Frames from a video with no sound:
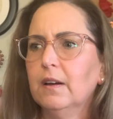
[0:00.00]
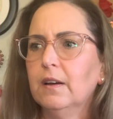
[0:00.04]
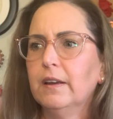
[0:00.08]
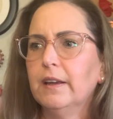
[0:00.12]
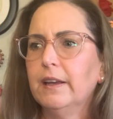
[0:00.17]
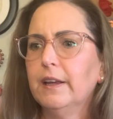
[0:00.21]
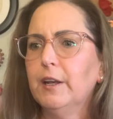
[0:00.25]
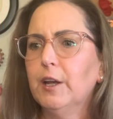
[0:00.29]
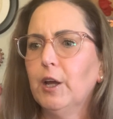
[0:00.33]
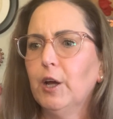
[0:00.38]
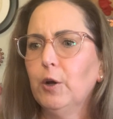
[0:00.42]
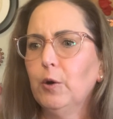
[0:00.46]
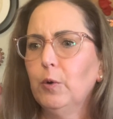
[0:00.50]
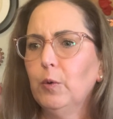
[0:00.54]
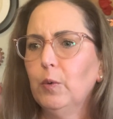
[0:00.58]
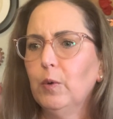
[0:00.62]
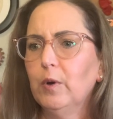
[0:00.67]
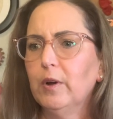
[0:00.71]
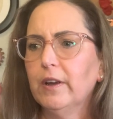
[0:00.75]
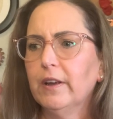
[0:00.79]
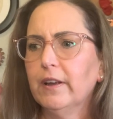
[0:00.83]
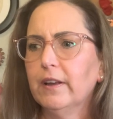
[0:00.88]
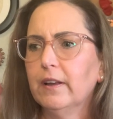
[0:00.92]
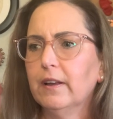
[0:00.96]
You know,
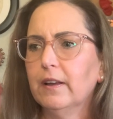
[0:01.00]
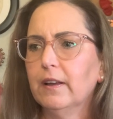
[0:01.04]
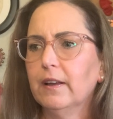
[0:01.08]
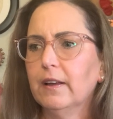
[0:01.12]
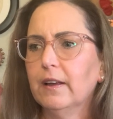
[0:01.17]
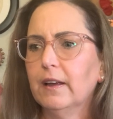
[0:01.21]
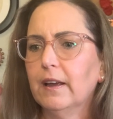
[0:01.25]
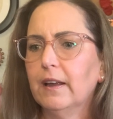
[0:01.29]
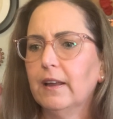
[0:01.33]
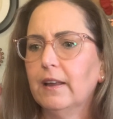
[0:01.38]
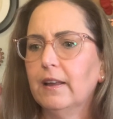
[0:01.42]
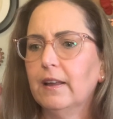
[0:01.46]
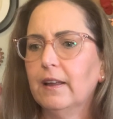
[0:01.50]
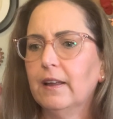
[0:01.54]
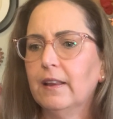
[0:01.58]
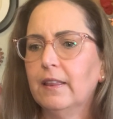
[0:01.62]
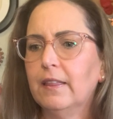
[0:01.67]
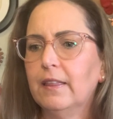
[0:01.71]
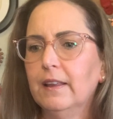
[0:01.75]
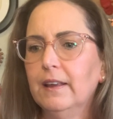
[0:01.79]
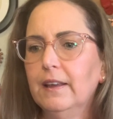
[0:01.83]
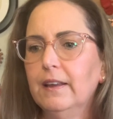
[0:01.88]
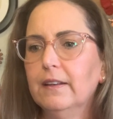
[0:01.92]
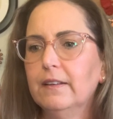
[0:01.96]
I
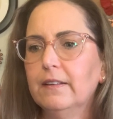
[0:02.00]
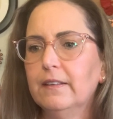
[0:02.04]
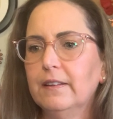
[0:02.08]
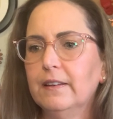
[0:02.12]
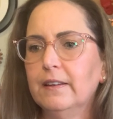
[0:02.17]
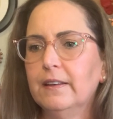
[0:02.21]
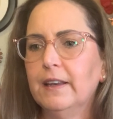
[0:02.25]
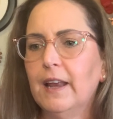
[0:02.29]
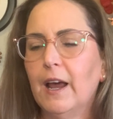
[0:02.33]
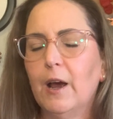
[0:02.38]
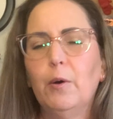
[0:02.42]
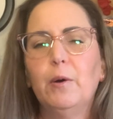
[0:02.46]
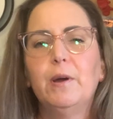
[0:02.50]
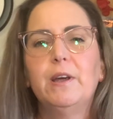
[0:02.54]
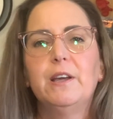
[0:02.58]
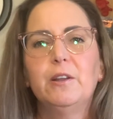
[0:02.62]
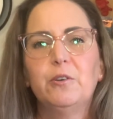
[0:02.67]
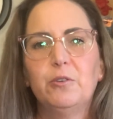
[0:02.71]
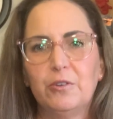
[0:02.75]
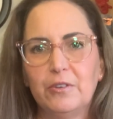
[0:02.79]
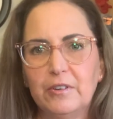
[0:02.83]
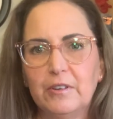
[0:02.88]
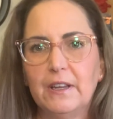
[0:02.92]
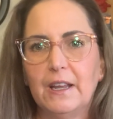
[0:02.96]
think now I
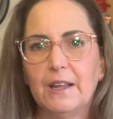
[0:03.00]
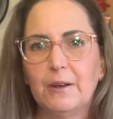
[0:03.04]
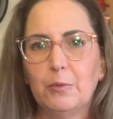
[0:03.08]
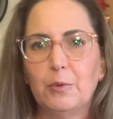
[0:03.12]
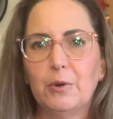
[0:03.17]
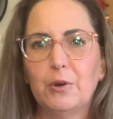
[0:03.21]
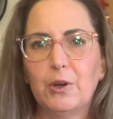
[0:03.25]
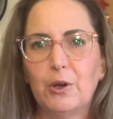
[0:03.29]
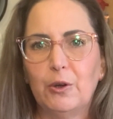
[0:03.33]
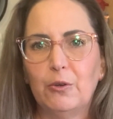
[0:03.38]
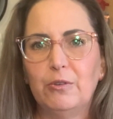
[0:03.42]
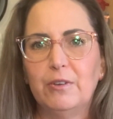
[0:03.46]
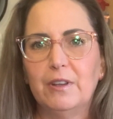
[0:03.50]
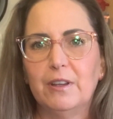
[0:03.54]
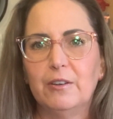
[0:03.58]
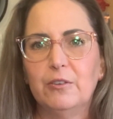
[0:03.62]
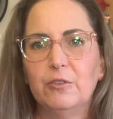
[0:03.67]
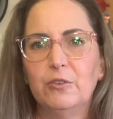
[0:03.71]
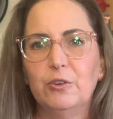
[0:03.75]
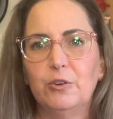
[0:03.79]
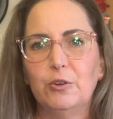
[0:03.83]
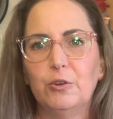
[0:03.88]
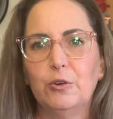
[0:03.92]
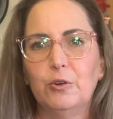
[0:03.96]
understand what goes
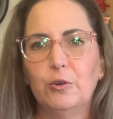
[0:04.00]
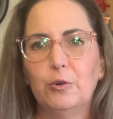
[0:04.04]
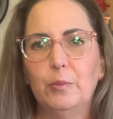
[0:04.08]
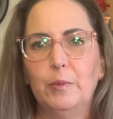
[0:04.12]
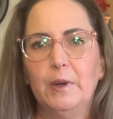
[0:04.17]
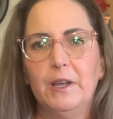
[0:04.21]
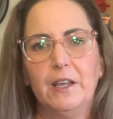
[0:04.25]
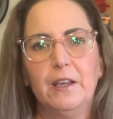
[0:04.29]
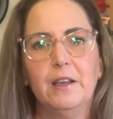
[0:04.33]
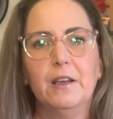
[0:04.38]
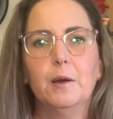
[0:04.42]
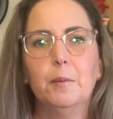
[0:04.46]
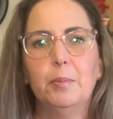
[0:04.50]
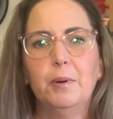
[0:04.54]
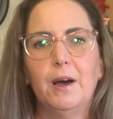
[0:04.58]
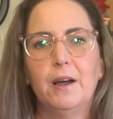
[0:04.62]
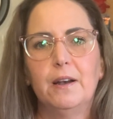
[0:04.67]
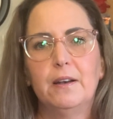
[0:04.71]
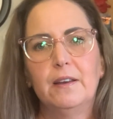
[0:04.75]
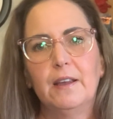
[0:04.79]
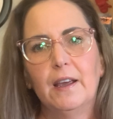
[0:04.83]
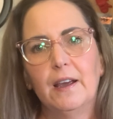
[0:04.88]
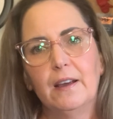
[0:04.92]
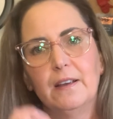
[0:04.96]
into making a
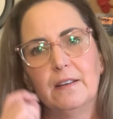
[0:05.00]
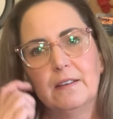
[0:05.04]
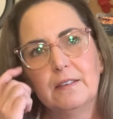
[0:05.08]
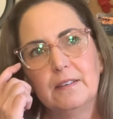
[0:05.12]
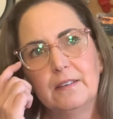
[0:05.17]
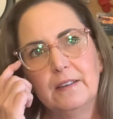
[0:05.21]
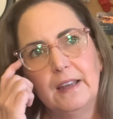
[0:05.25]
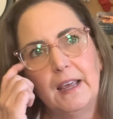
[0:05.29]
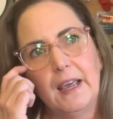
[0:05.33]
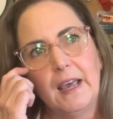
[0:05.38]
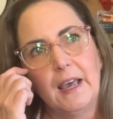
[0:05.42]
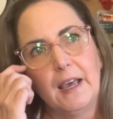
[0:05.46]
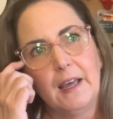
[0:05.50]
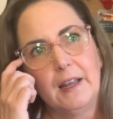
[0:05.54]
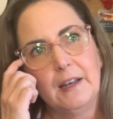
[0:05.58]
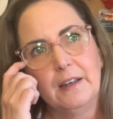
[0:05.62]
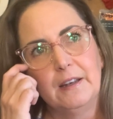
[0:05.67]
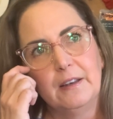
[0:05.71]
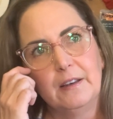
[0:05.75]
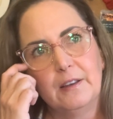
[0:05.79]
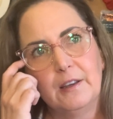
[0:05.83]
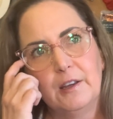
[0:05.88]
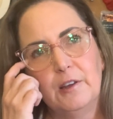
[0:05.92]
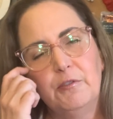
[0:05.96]
podcast,
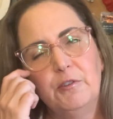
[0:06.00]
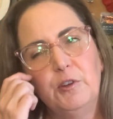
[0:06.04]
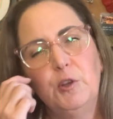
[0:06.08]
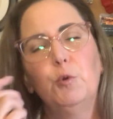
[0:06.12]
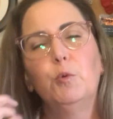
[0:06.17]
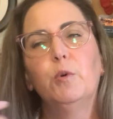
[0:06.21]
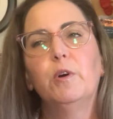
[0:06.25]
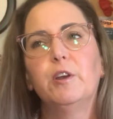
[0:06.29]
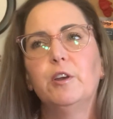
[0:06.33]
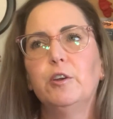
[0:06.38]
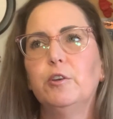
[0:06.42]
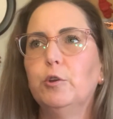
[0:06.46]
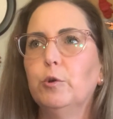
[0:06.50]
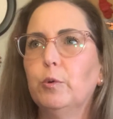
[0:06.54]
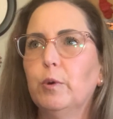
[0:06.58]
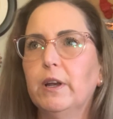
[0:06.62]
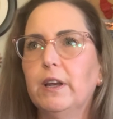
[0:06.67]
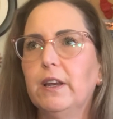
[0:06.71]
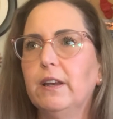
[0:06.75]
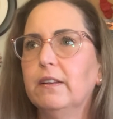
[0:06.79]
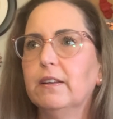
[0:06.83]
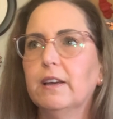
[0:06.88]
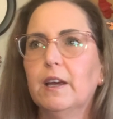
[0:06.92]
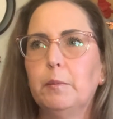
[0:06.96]
and if you want to do
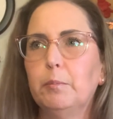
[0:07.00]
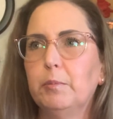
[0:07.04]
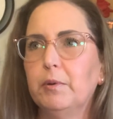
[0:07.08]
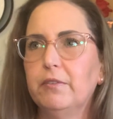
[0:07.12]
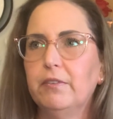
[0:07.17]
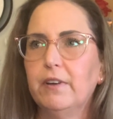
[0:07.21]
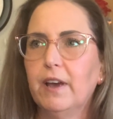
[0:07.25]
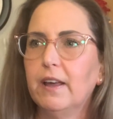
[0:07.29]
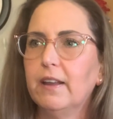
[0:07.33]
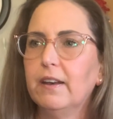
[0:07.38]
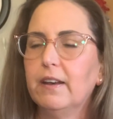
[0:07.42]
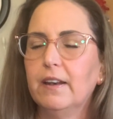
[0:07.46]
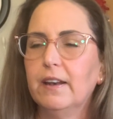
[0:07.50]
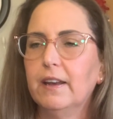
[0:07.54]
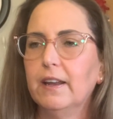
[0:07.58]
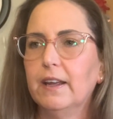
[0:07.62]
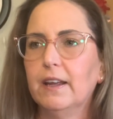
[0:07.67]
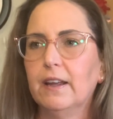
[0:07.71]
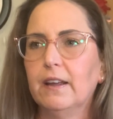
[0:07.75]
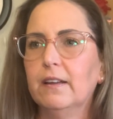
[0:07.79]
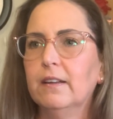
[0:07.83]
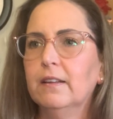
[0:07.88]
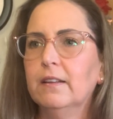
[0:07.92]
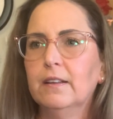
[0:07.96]
any type of
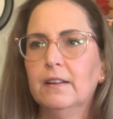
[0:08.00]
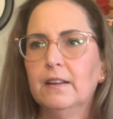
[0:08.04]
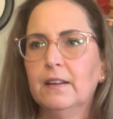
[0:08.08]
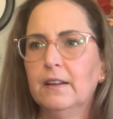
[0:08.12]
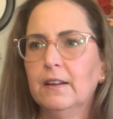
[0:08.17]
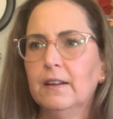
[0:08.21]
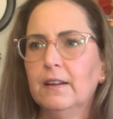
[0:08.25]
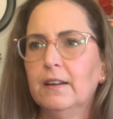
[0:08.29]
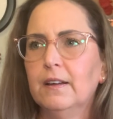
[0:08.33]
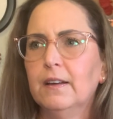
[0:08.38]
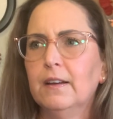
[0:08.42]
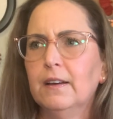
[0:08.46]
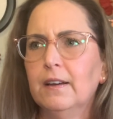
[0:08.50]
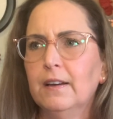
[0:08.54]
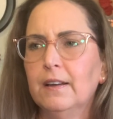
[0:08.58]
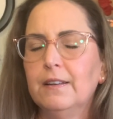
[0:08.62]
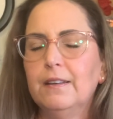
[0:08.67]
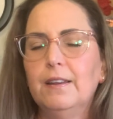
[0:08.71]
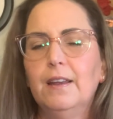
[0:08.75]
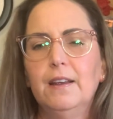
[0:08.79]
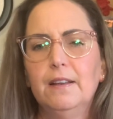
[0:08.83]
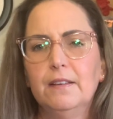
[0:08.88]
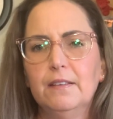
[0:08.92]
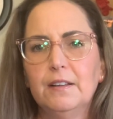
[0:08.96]
editing,
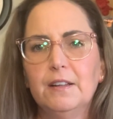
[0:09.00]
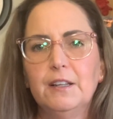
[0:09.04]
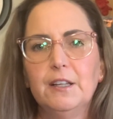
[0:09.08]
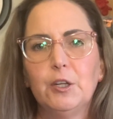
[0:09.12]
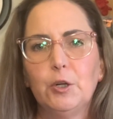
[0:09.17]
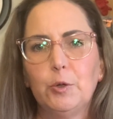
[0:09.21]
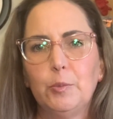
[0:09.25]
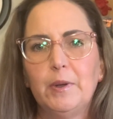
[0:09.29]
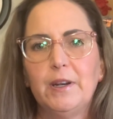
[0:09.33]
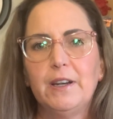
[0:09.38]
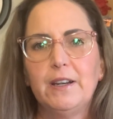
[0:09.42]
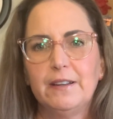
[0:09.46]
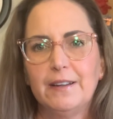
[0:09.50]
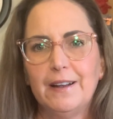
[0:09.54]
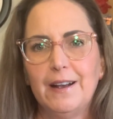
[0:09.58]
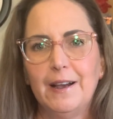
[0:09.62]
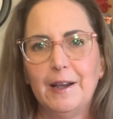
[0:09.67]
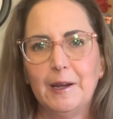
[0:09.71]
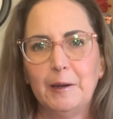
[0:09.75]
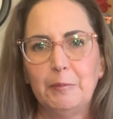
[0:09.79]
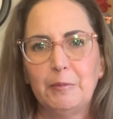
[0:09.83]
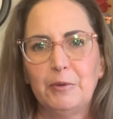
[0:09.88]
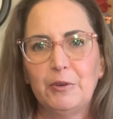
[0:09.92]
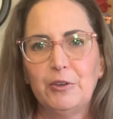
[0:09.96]
takes a little bit of
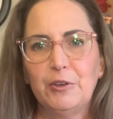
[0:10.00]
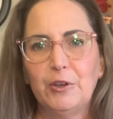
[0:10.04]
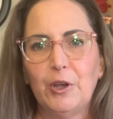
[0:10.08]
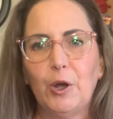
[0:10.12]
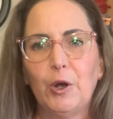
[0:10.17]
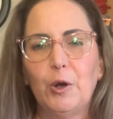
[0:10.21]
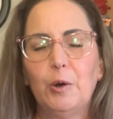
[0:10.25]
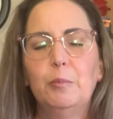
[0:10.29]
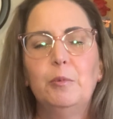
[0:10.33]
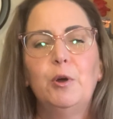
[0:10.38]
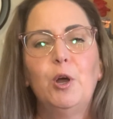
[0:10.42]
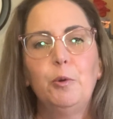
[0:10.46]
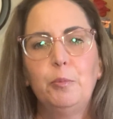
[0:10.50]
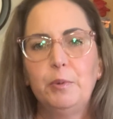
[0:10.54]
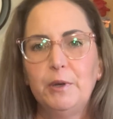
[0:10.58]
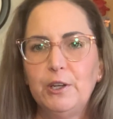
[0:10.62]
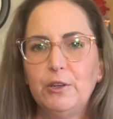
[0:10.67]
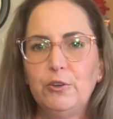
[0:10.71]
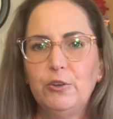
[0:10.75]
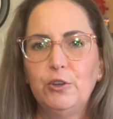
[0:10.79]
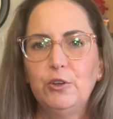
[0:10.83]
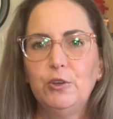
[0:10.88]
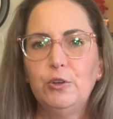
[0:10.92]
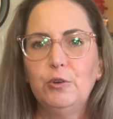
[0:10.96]
time. So I'm
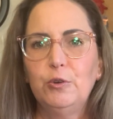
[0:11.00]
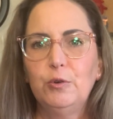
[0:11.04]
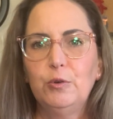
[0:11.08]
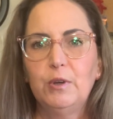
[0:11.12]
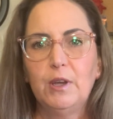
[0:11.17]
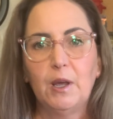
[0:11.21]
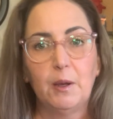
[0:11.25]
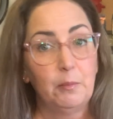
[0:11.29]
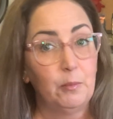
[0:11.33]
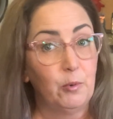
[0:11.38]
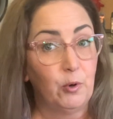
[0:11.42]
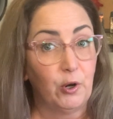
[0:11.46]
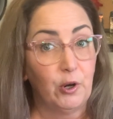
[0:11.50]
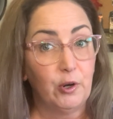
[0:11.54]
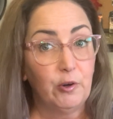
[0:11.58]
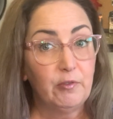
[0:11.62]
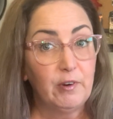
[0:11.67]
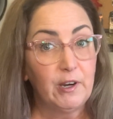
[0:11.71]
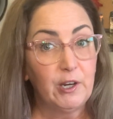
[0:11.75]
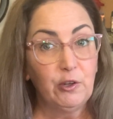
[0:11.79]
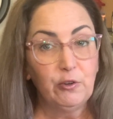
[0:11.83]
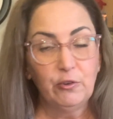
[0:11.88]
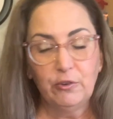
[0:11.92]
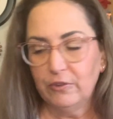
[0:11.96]
hoping to get more on a
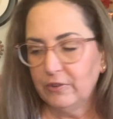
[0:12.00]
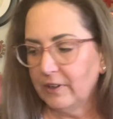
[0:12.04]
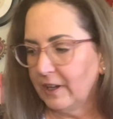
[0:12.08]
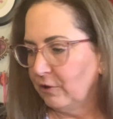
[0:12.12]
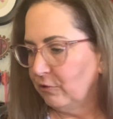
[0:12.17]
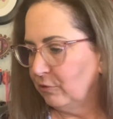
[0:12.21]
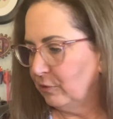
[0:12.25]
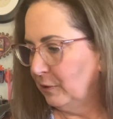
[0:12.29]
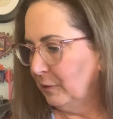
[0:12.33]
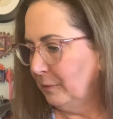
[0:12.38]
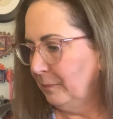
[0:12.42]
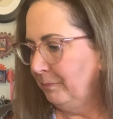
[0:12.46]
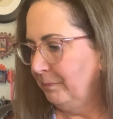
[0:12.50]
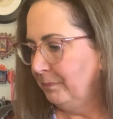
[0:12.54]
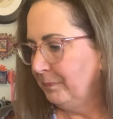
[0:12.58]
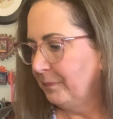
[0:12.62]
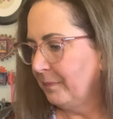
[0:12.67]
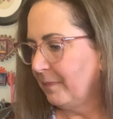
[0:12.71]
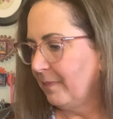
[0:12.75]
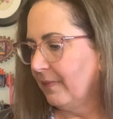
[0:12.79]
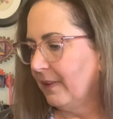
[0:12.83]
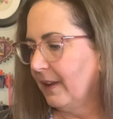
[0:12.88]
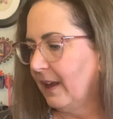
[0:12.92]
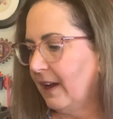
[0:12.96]
regular schedule
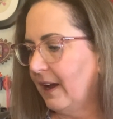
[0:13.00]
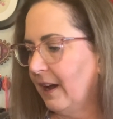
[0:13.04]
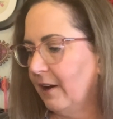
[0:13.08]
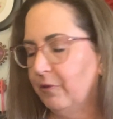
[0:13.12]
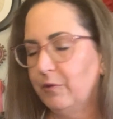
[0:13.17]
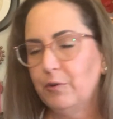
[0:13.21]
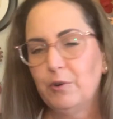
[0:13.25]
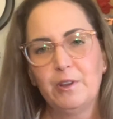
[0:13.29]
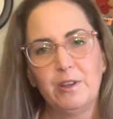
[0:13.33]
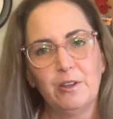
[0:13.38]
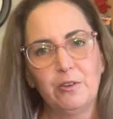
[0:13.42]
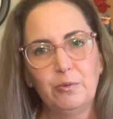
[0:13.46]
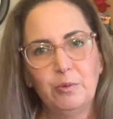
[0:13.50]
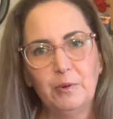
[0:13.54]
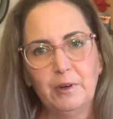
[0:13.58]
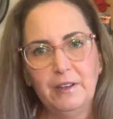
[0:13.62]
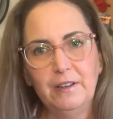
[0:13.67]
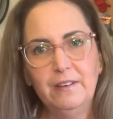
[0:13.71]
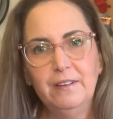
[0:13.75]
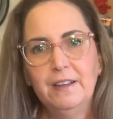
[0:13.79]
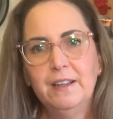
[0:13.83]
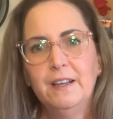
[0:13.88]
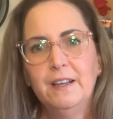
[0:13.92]
after this one